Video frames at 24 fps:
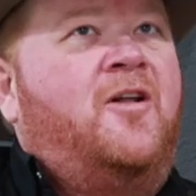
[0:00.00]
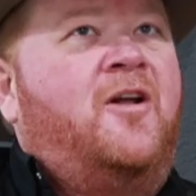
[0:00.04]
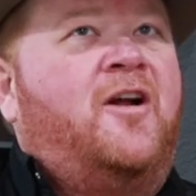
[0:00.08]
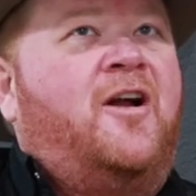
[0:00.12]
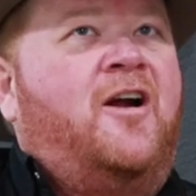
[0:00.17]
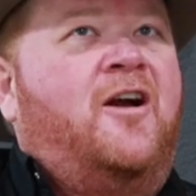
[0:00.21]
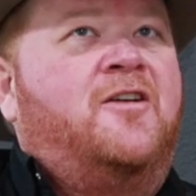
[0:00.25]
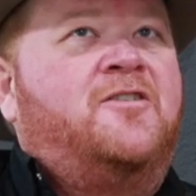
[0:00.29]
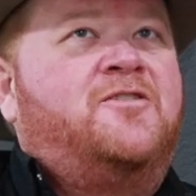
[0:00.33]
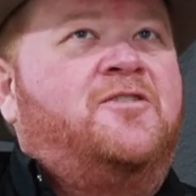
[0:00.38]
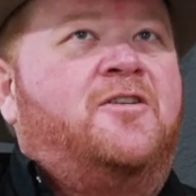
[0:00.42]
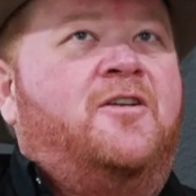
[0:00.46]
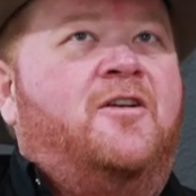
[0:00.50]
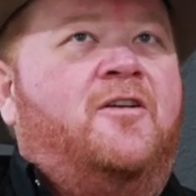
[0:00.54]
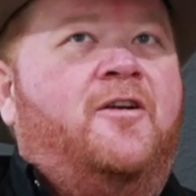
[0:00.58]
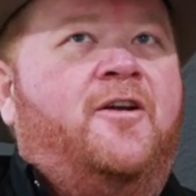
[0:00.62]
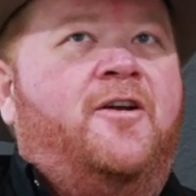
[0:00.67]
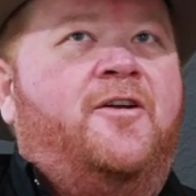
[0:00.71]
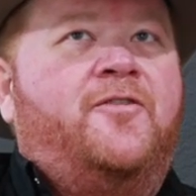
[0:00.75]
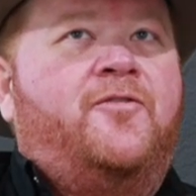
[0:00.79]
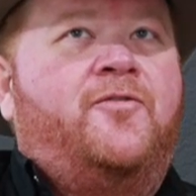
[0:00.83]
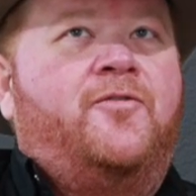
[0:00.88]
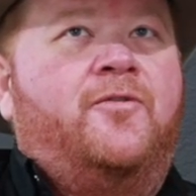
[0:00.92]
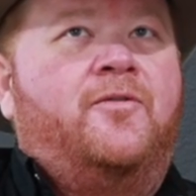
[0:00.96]
like our
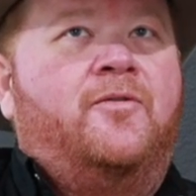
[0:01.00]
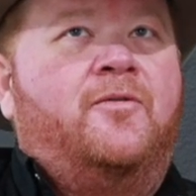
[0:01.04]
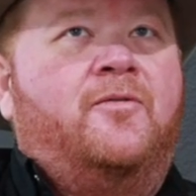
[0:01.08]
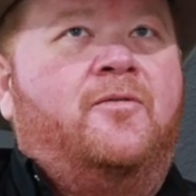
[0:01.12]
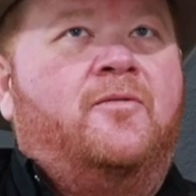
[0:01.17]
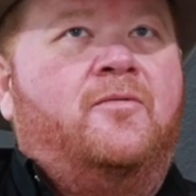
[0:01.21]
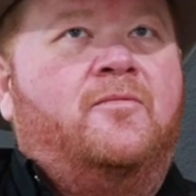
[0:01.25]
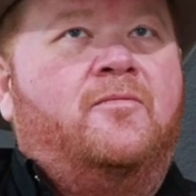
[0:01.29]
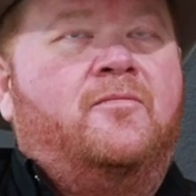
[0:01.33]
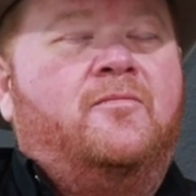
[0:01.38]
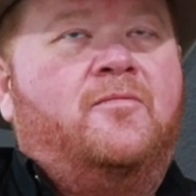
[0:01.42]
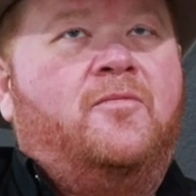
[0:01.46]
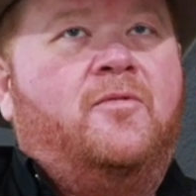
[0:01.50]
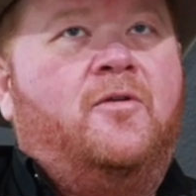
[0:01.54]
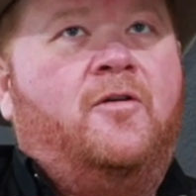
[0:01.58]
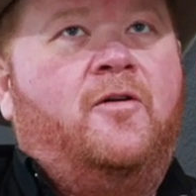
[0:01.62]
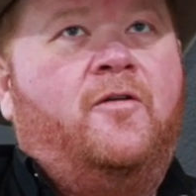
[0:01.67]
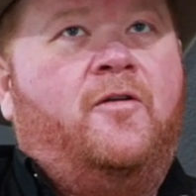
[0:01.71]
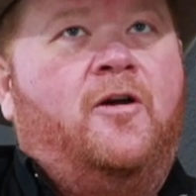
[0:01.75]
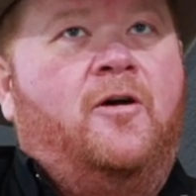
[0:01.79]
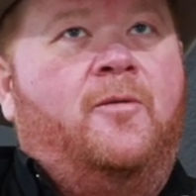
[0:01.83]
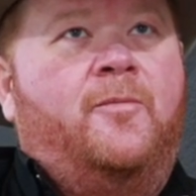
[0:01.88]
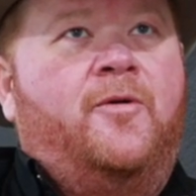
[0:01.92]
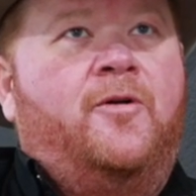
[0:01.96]
generation
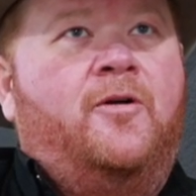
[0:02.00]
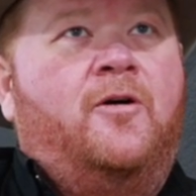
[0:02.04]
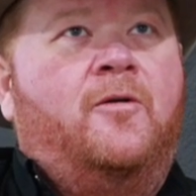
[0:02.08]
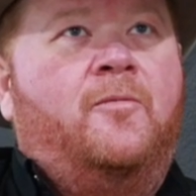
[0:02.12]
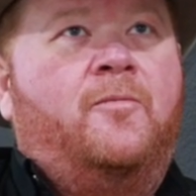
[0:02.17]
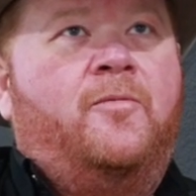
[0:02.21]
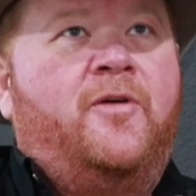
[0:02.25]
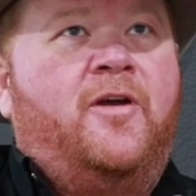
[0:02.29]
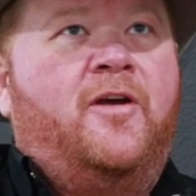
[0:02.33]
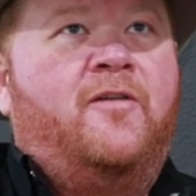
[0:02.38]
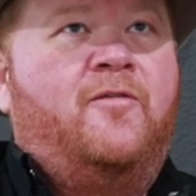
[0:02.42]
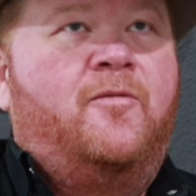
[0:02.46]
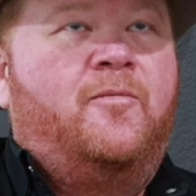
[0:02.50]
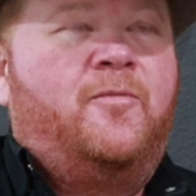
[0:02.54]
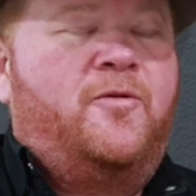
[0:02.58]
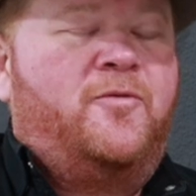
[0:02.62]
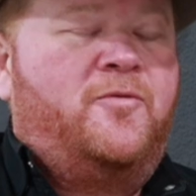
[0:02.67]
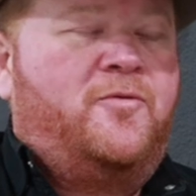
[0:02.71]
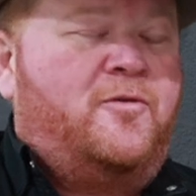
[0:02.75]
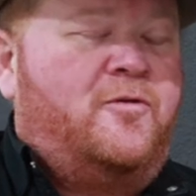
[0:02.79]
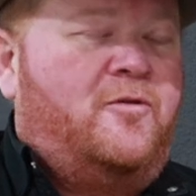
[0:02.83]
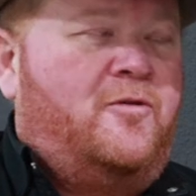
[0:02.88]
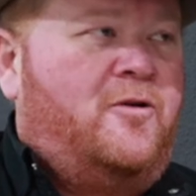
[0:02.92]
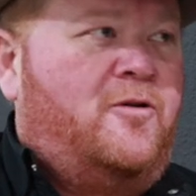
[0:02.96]
coming up, we haven't been
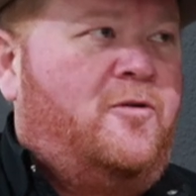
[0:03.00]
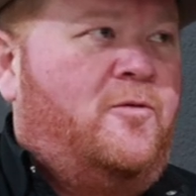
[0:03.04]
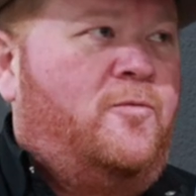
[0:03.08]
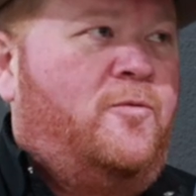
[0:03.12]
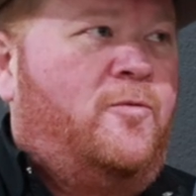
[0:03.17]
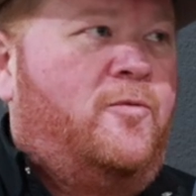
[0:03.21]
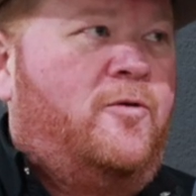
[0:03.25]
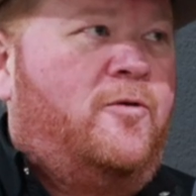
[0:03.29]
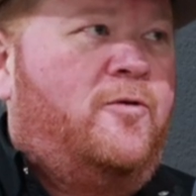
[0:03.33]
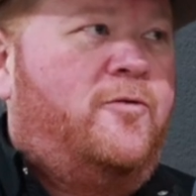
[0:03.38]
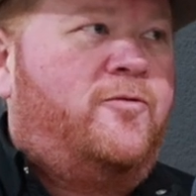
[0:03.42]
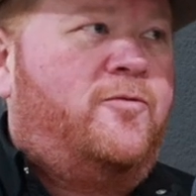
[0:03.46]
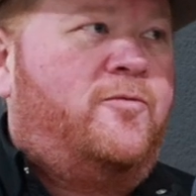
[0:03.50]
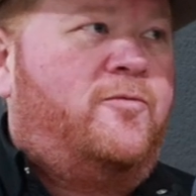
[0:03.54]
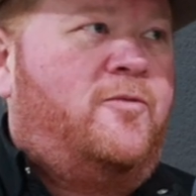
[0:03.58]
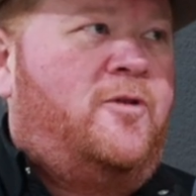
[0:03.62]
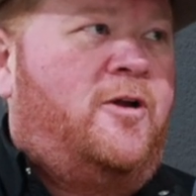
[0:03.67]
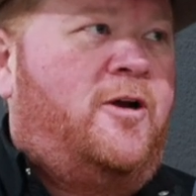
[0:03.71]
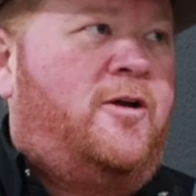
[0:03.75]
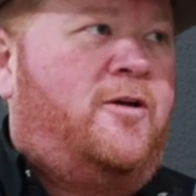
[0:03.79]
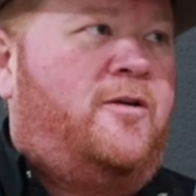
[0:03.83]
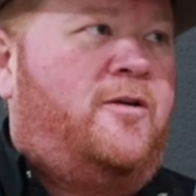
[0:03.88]
through a lot of wars. Like